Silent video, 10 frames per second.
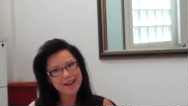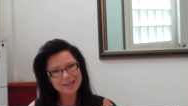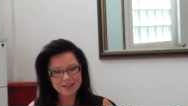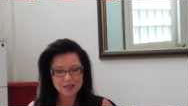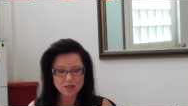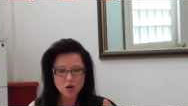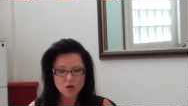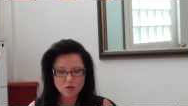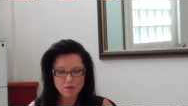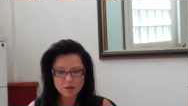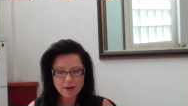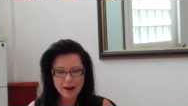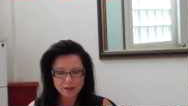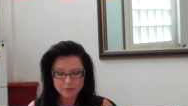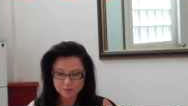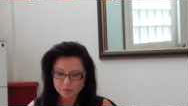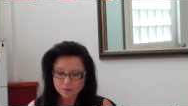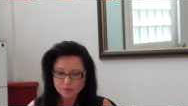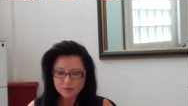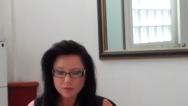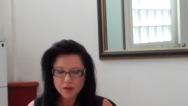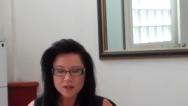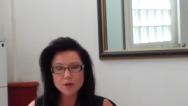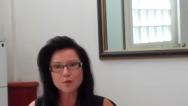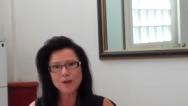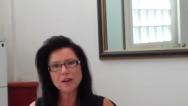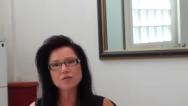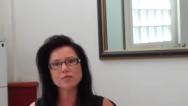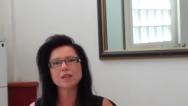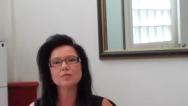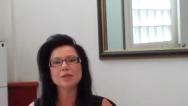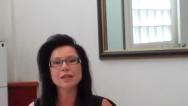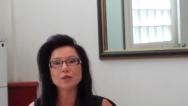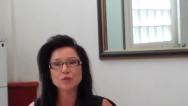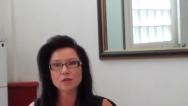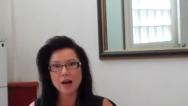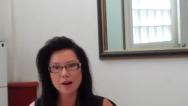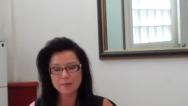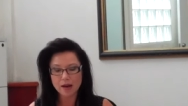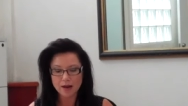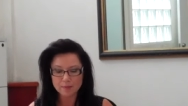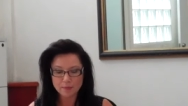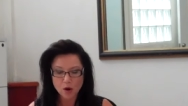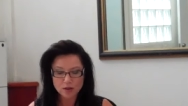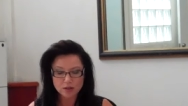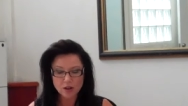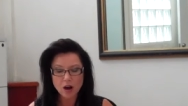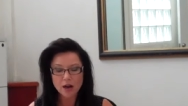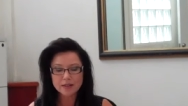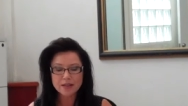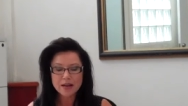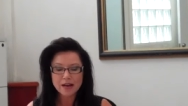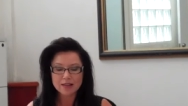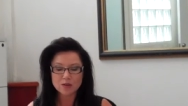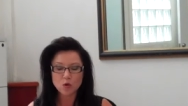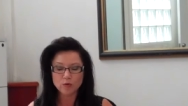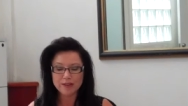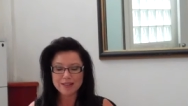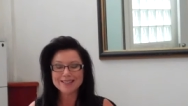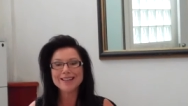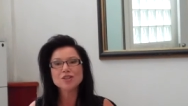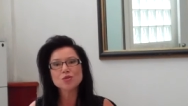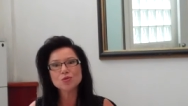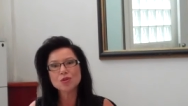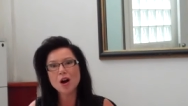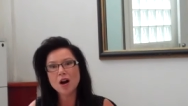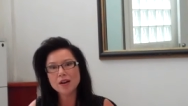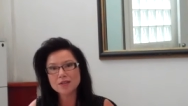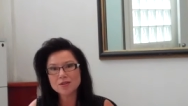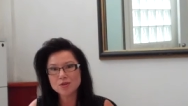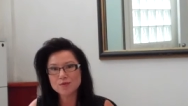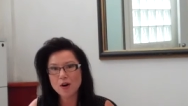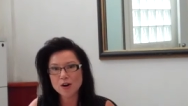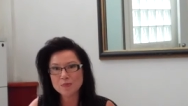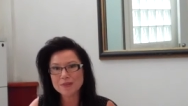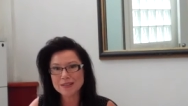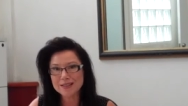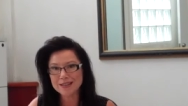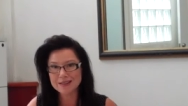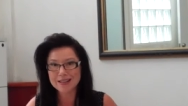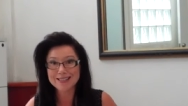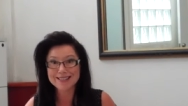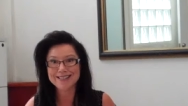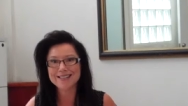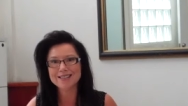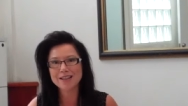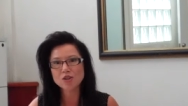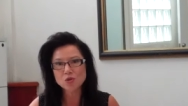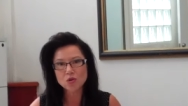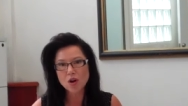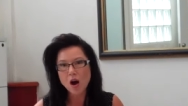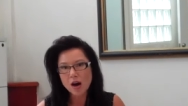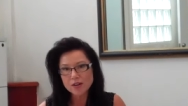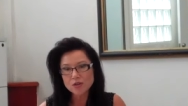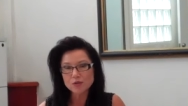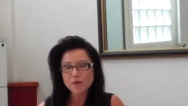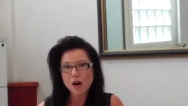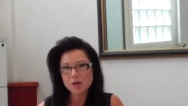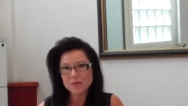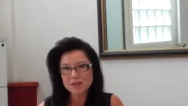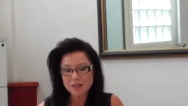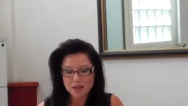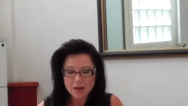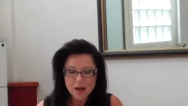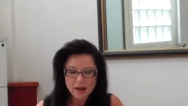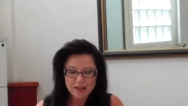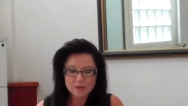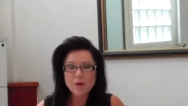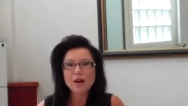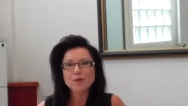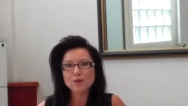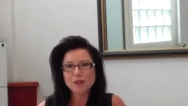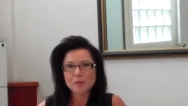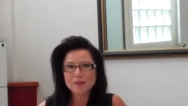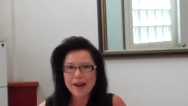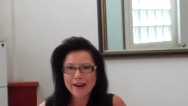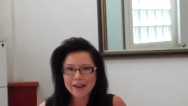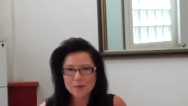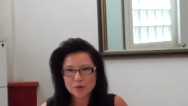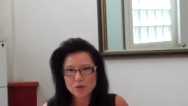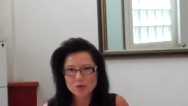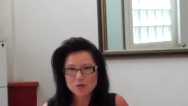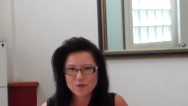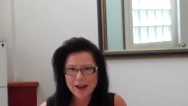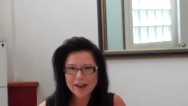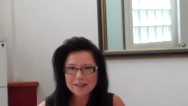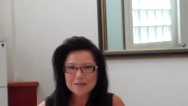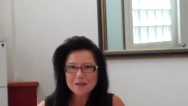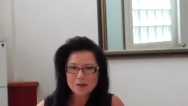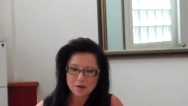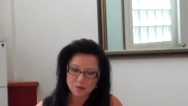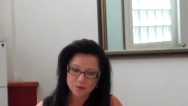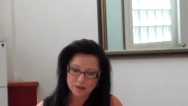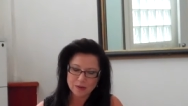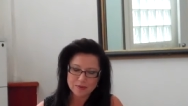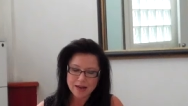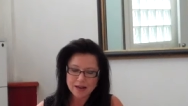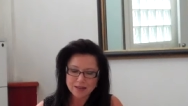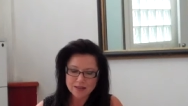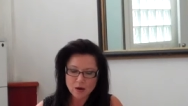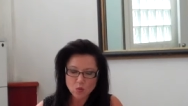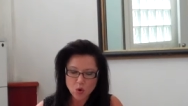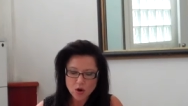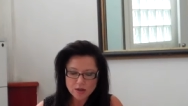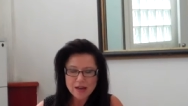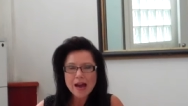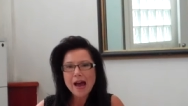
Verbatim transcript: hair is not growing back. So I found a really, really good um, uh, pocket guide. It's called The Essential Guide to Vitamin D. That's The Essential Guide to Vitamin D. It's by Philip Day. I'm a huge fan of Philip Day's work.